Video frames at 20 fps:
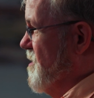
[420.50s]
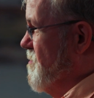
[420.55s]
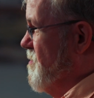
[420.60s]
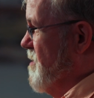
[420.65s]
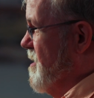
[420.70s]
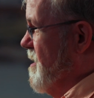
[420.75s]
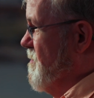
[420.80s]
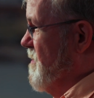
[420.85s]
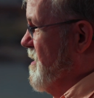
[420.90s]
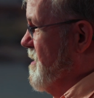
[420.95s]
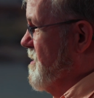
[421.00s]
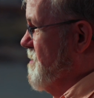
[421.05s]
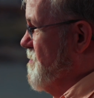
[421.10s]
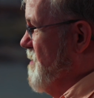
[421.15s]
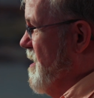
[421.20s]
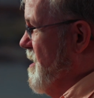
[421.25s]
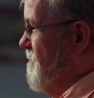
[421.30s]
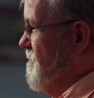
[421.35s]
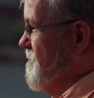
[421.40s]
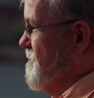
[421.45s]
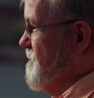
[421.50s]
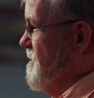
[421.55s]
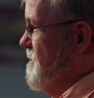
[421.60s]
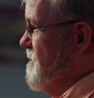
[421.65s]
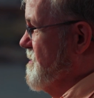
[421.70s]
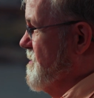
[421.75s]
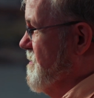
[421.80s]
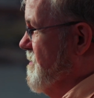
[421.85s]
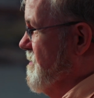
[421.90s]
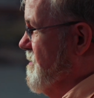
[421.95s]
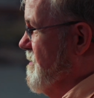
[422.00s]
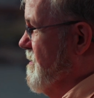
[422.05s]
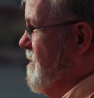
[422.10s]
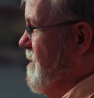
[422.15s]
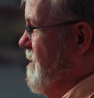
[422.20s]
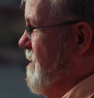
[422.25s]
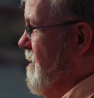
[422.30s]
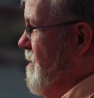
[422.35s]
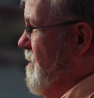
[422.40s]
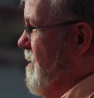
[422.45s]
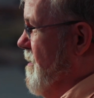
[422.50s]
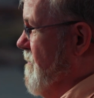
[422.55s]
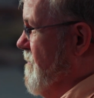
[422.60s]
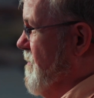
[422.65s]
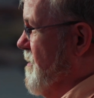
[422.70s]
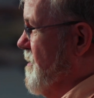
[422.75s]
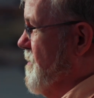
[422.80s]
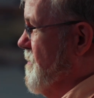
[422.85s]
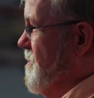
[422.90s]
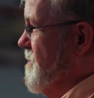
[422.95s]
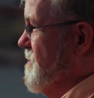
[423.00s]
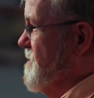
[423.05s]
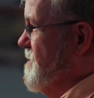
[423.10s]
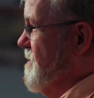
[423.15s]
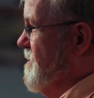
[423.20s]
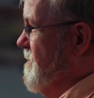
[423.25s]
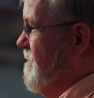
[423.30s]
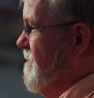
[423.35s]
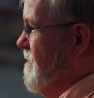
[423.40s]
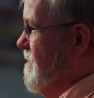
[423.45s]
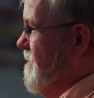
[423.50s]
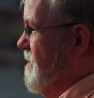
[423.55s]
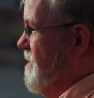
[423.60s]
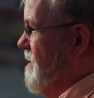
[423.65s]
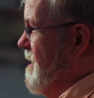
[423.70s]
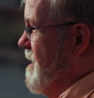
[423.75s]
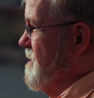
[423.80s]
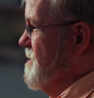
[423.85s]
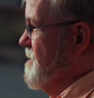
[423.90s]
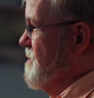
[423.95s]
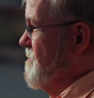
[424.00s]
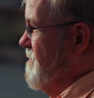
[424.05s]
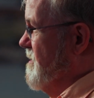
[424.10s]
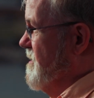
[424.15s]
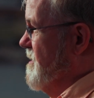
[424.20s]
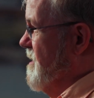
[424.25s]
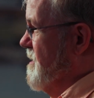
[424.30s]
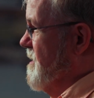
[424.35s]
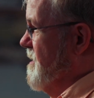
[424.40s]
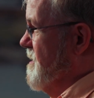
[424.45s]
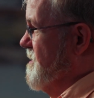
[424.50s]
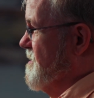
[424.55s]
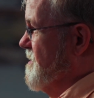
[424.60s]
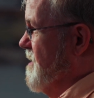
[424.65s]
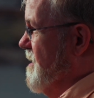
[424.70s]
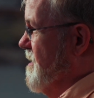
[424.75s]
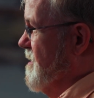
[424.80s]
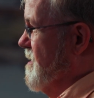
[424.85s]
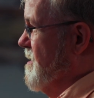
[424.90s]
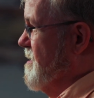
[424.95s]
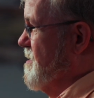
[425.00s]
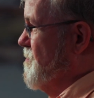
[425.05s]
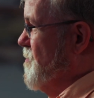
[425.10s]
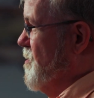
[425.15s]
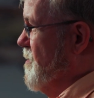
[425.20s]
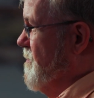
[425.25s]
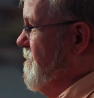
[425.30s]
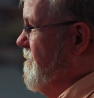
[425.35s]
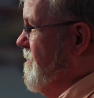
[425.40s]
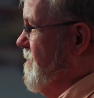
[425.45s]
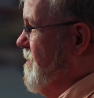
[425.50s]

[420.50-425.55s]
into becoming a democracy. So over the course of the last three decades, Ghana has moved